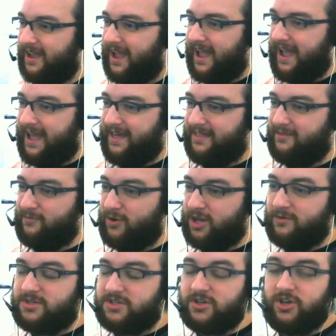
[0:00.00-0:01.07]
And we're
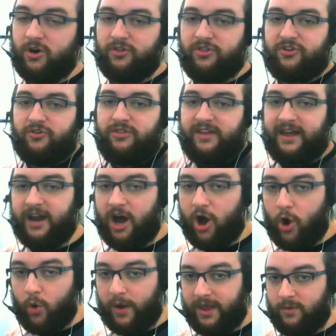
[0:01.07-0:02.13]
going to go through that
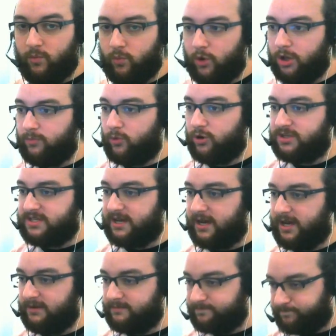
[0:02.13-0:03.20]
hallway one more
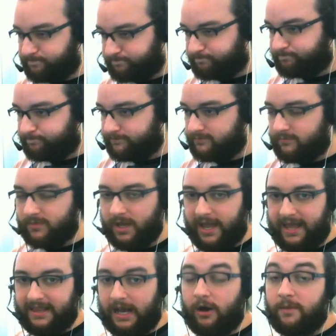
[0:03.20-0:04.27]
time.
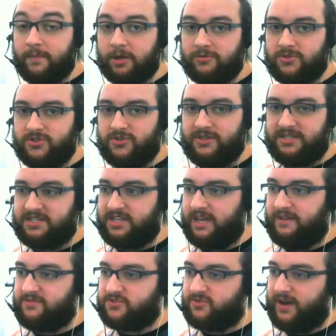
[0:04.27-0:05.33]
And now I'm going to do the
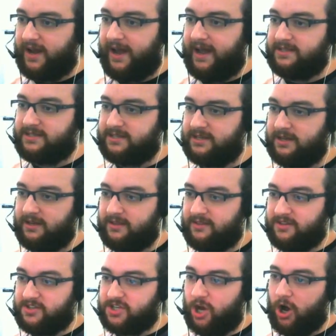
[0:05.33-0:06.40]
save strats,
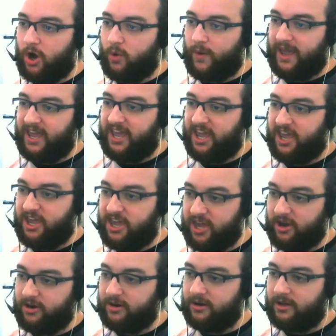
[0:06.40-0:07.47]
this hallway
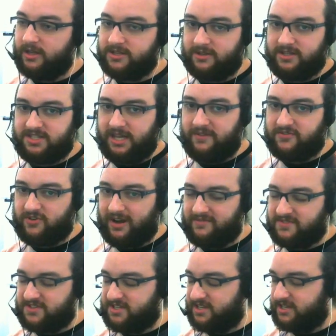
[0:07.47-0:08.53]
here. So the save
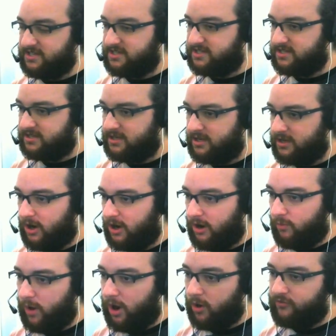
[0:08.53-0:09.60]
strats is this.
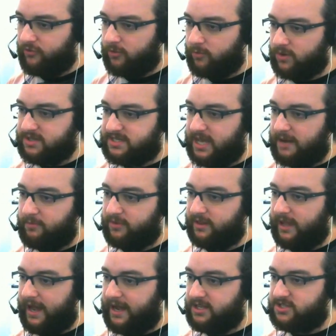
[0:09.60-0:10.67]
Walk for one step with the
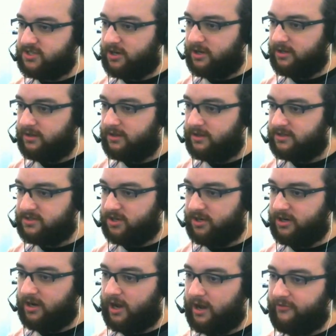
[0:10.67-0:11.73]
lights on,
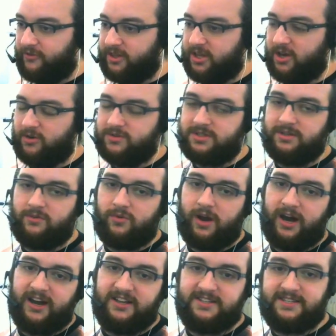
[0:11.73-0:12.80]
turn it off and go to the
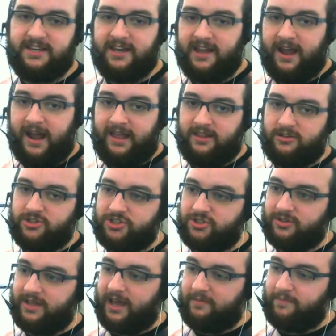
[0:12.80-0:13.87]
right. And you
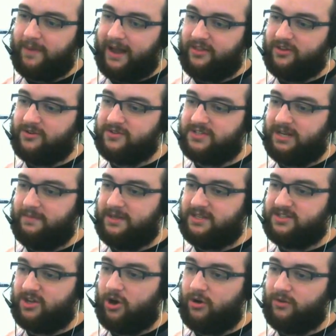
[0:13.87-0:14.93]
should get by those
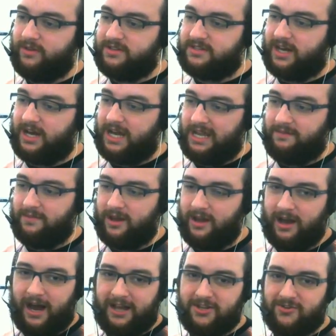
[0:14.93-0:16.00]
enemies all the time.
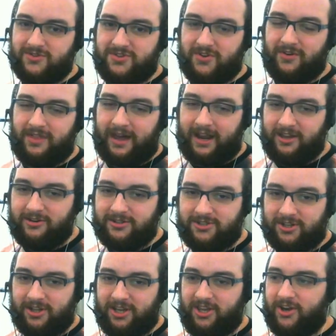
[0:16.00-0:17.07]
I don't do that, I
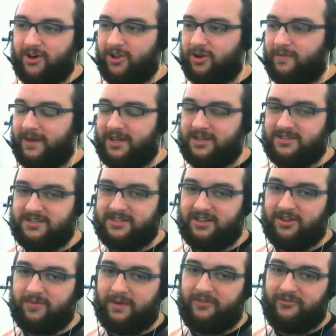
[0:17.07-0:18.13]
usually YOLO because it's a
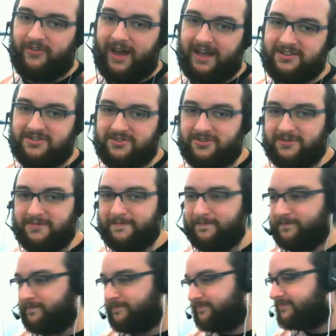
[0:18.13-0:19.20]
little bit faster.
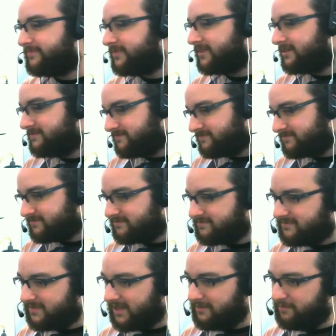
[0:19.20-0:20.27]

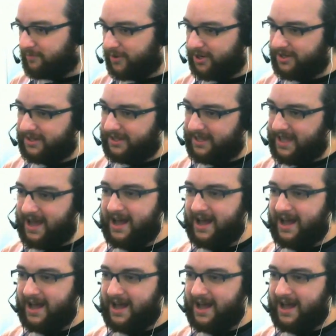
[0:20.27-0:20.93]
But yeah.